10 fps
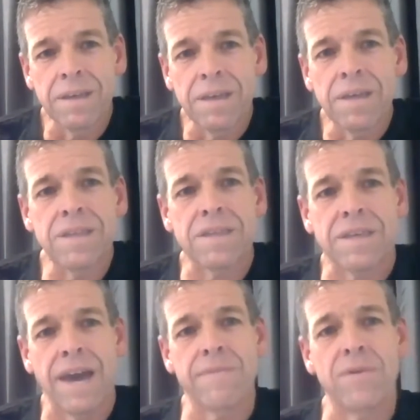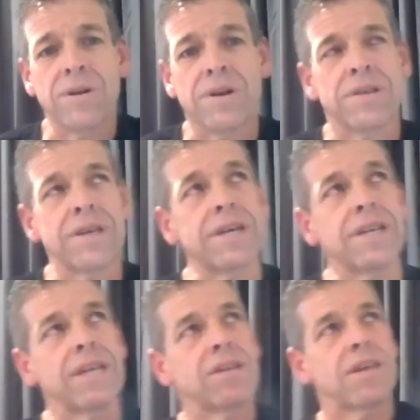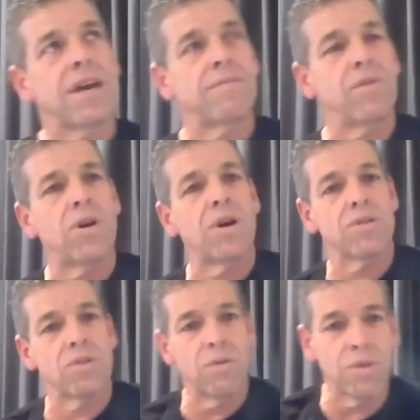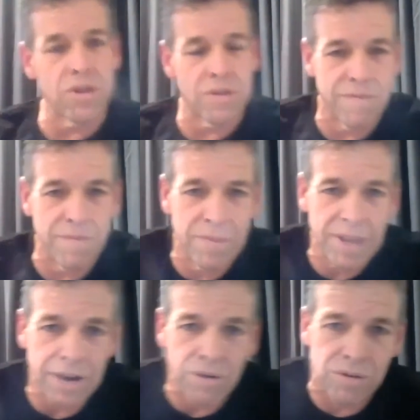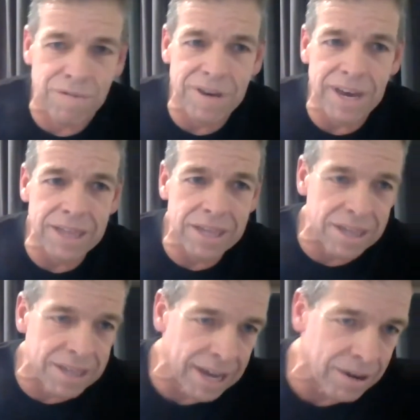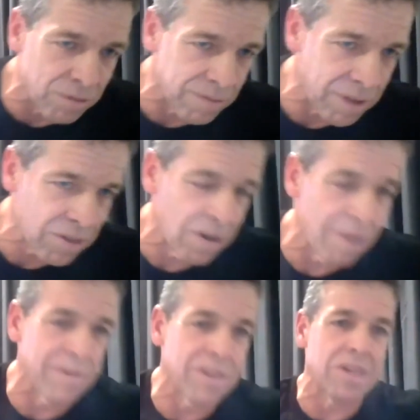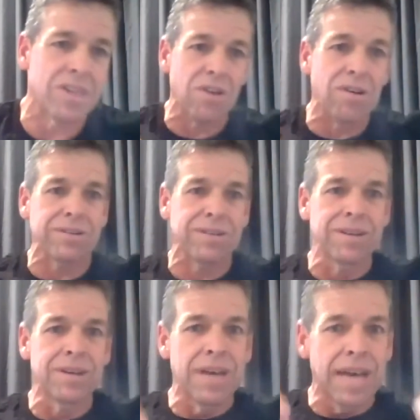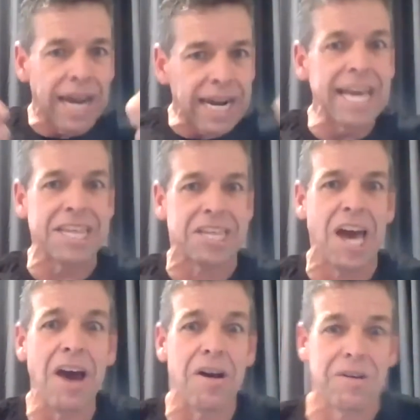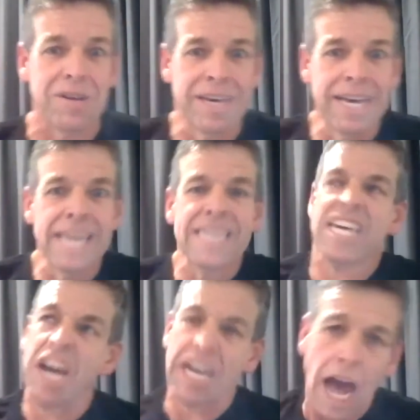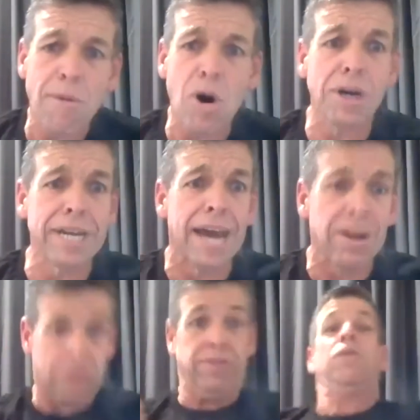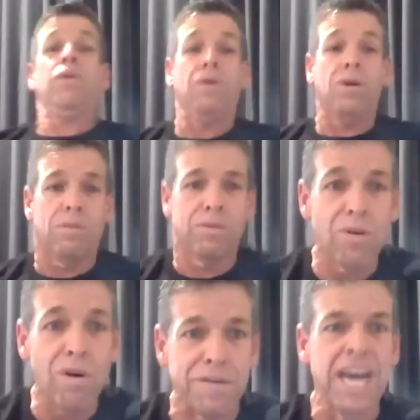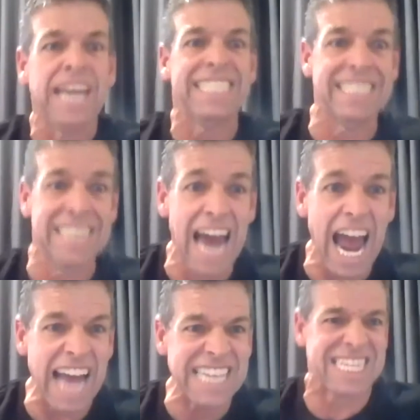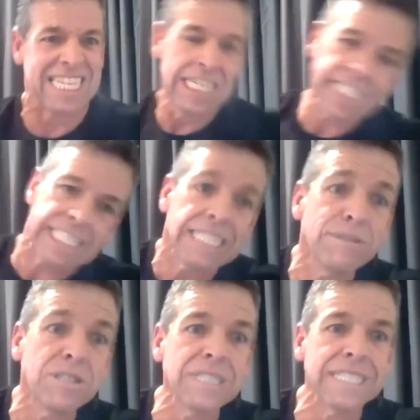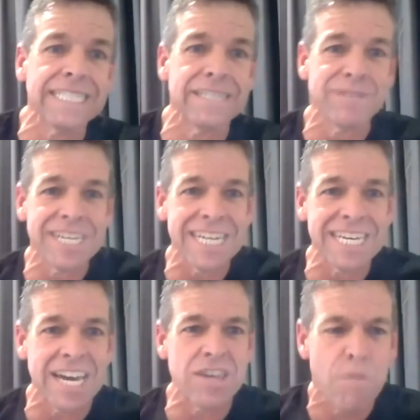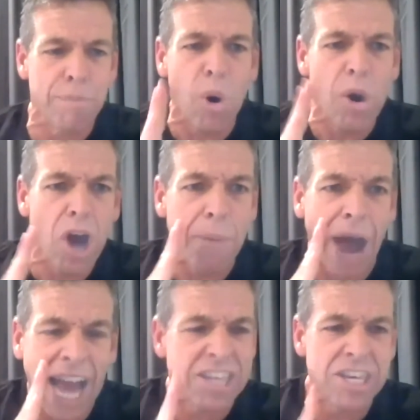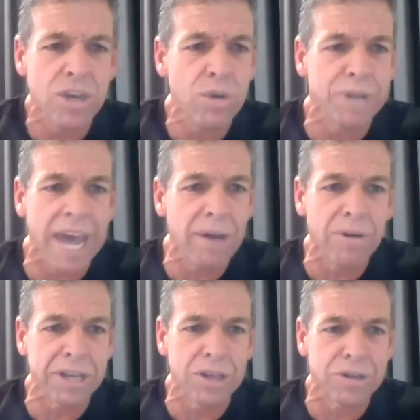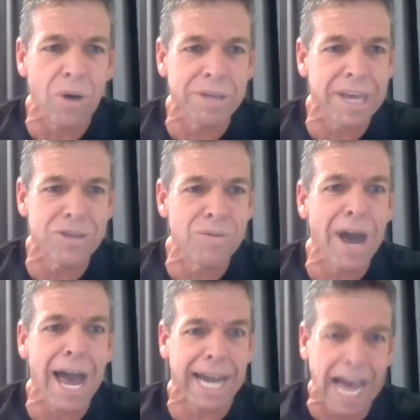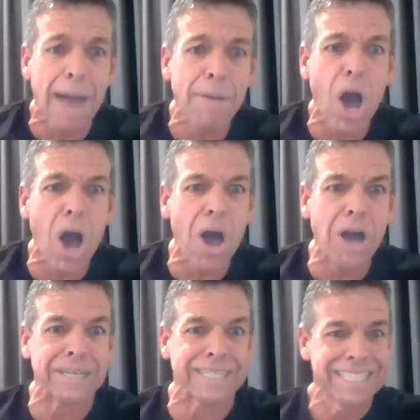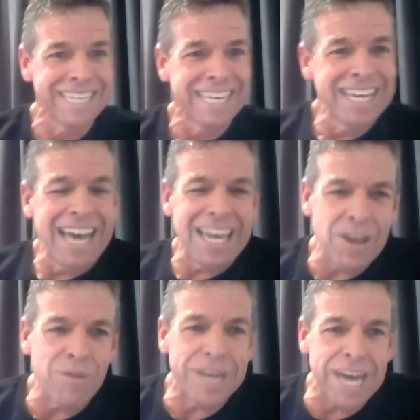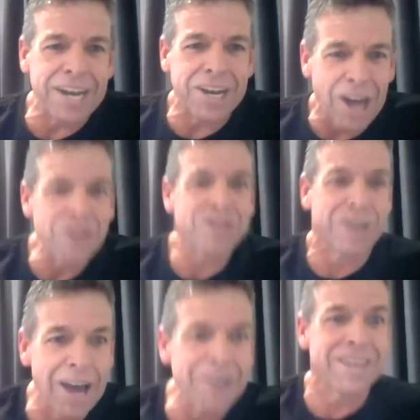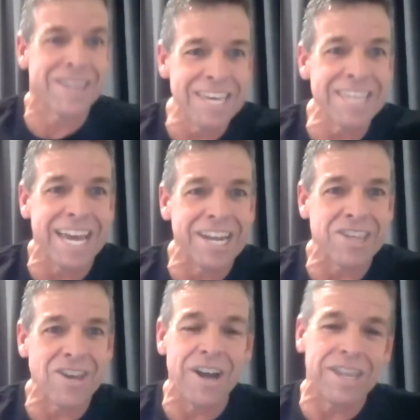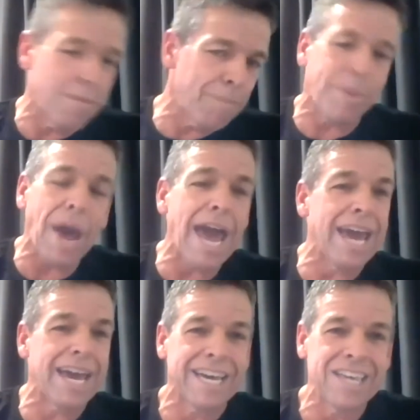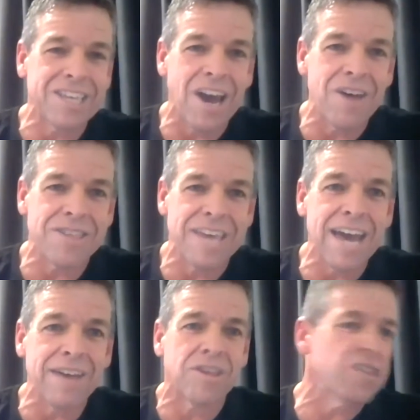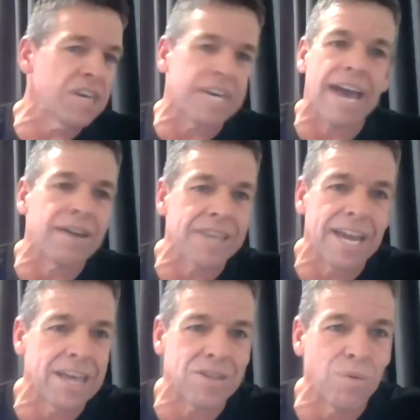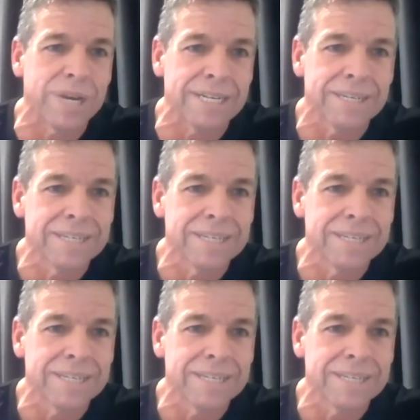This is game on, I think. And then the son, what I thought was knuckles of fear, this is knuckles of excitement. She's on. Let's go. She's going, come on, Dad. Or something. Oh, we're off. Yes. Come on, Dad. We're going to get you. Boy, I'm hunting you down like the dog that you are. Come on. And so we're getting closer and closer, and she's getting excited, and bang, he goes down. So she counts that as a win.